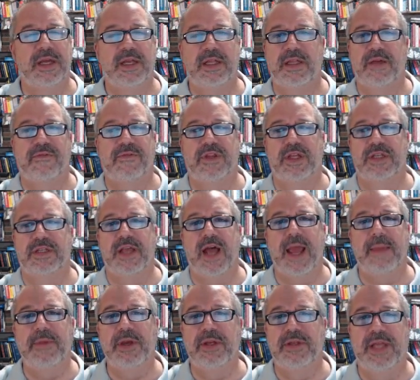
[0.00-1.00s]
the the
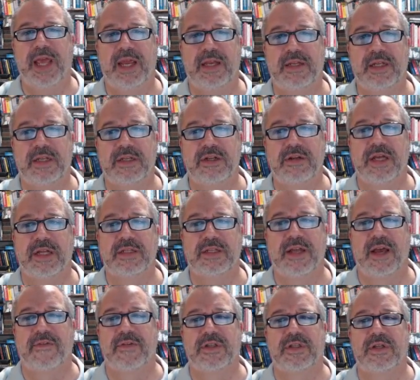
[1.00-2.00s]
time you take to do that
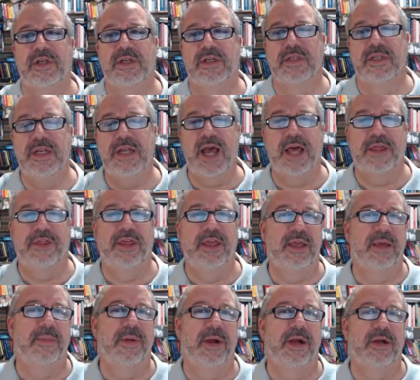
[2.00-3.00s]
stuff is is nothing
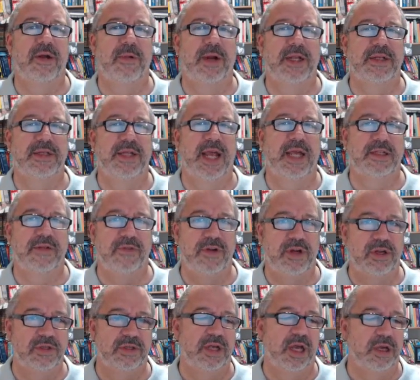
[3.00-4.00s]
compared to what it takes if
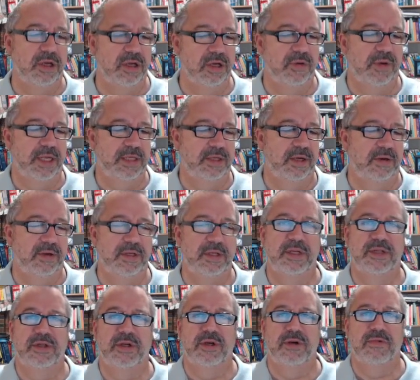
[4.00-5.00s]
you're using a GUI. So it,
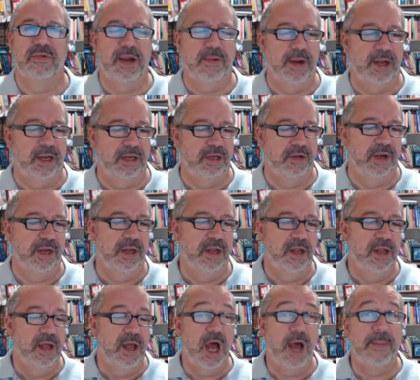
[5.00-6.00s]
it's a great way to do it.
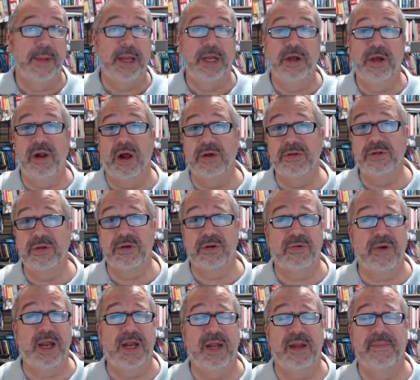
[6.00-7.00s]
Um, and you can also
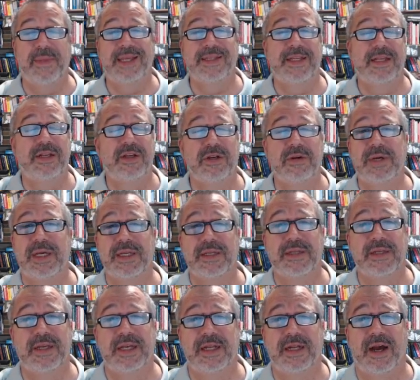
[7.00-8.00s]
create amazing
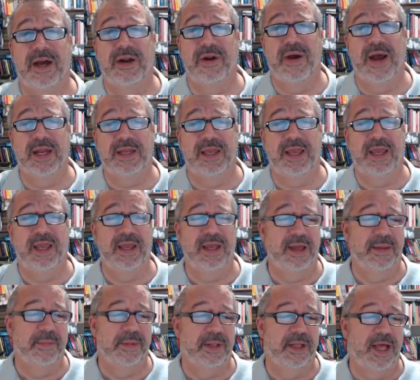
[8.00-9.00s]
GUIs in AutoHotkey.
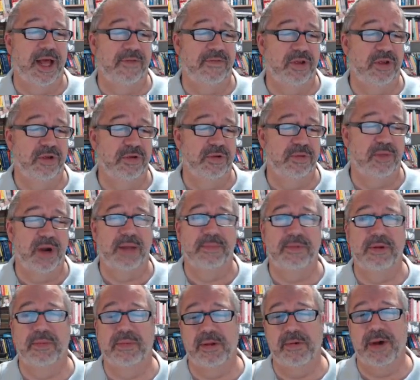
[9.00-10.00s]
Um, a lot of you
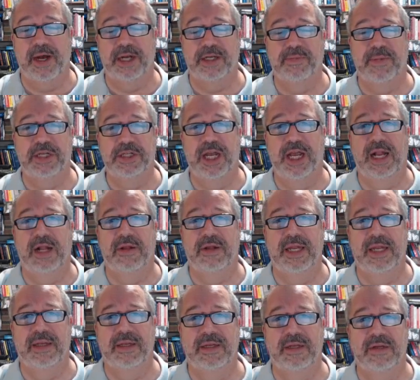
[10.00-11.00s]
probably watch my channel
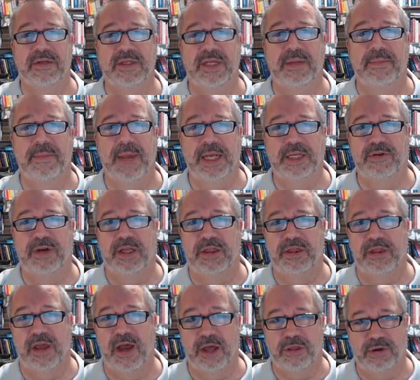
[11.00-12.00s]
and you'll see
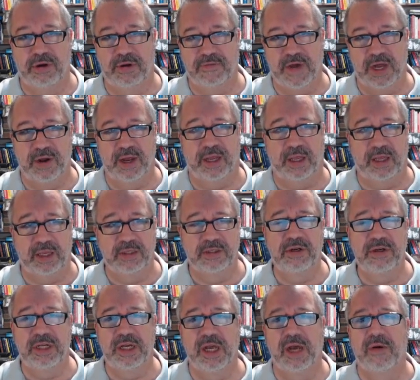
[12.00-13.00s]
maestrith, the author of AutoHotkey
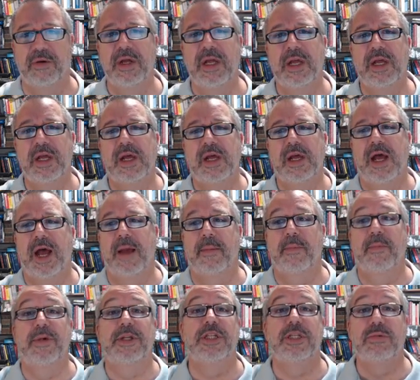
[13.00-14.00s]
Studio,
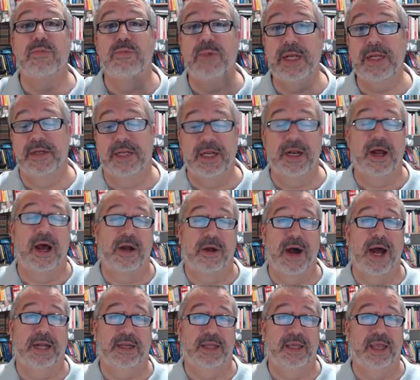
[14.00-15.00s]
um, which is written in
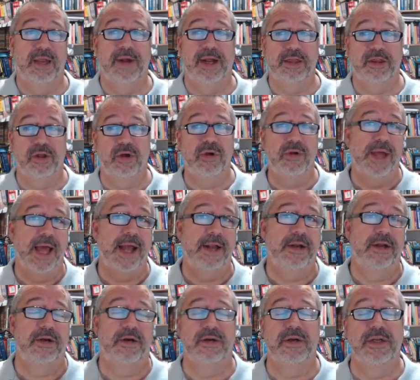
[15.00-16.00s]
AutoHotkey, right? The whole
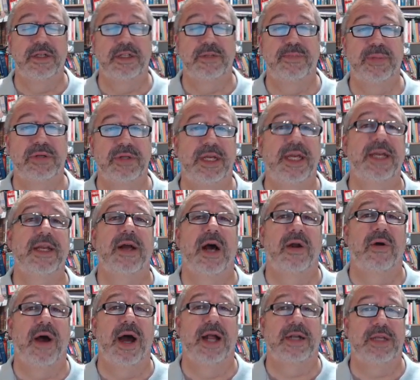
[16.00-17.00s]
editor is built in
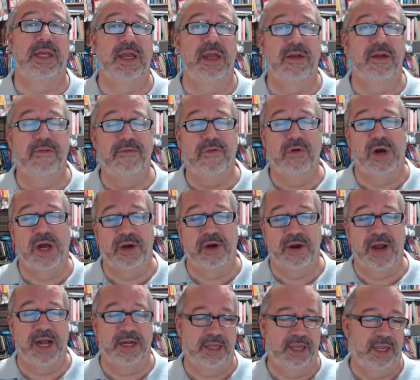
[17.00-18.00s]
AutoHotkey for
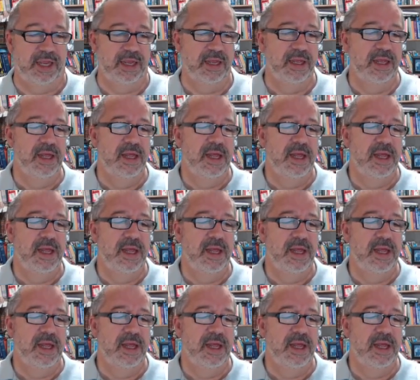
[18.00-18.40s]
AutoHotkey,